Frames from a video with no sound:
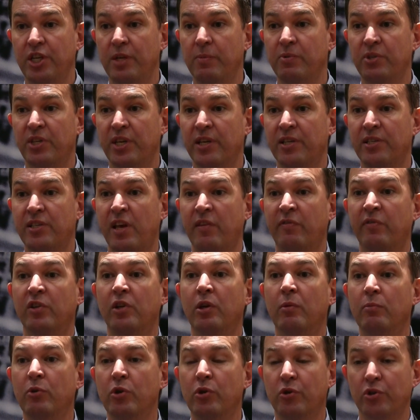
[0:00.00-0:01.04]
GM-CSF
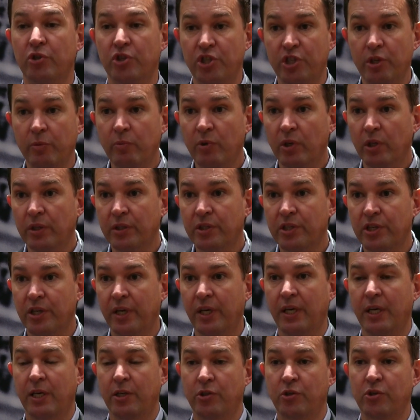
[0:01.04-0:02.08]
and immunostimulant
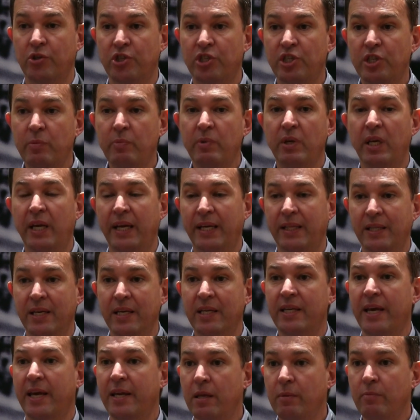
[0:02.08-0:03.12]
to stimulate the
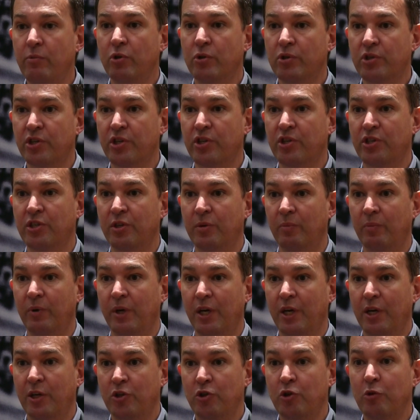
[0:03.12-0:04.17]
innate immune
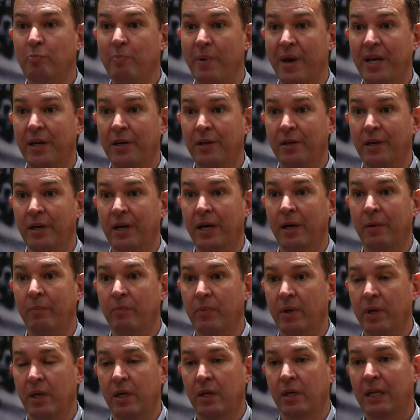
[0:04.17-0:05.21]
system to
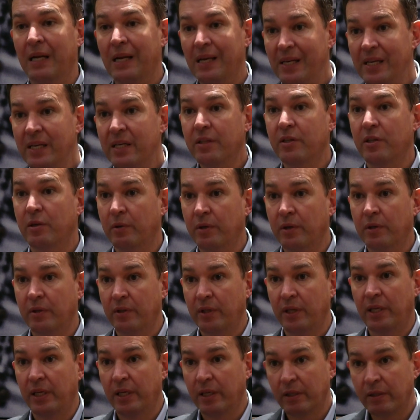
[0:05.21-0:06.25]
better clear
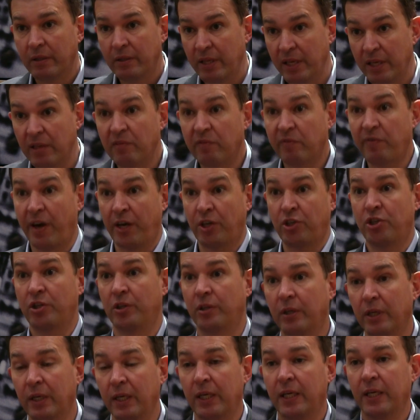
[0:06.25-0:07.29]
the
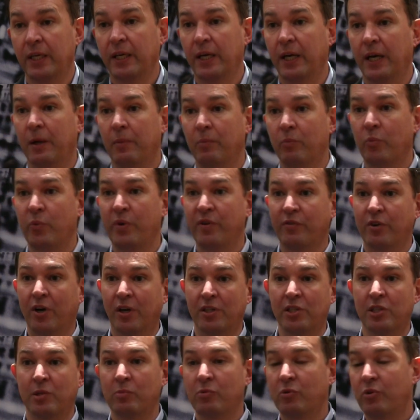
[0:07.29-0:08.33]
infection. We've
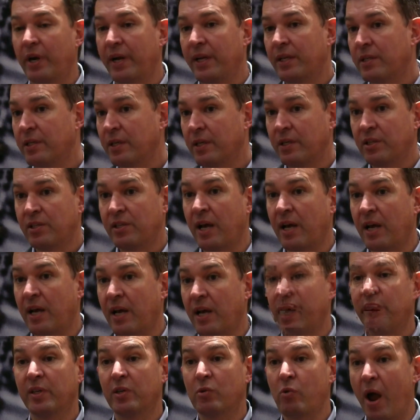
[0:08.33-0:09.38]
got some great
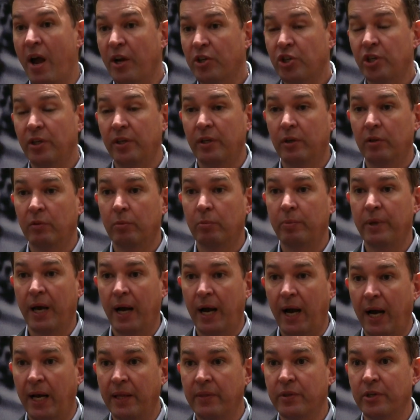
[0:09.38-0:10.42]
scientific rationale
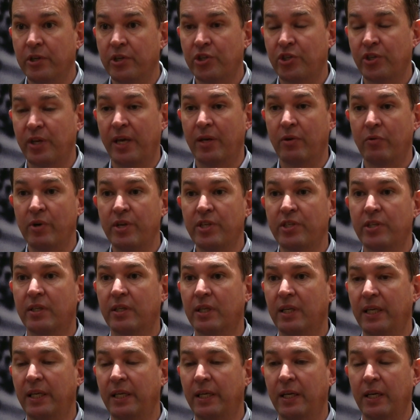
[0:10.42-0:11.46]
behind this, and
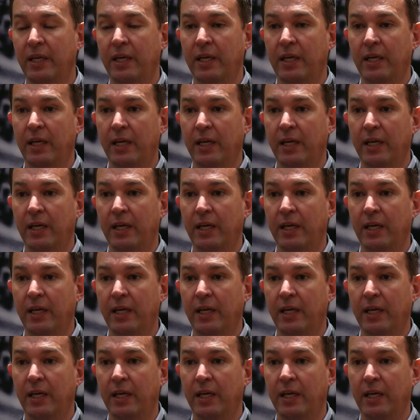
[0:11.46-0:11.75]
recently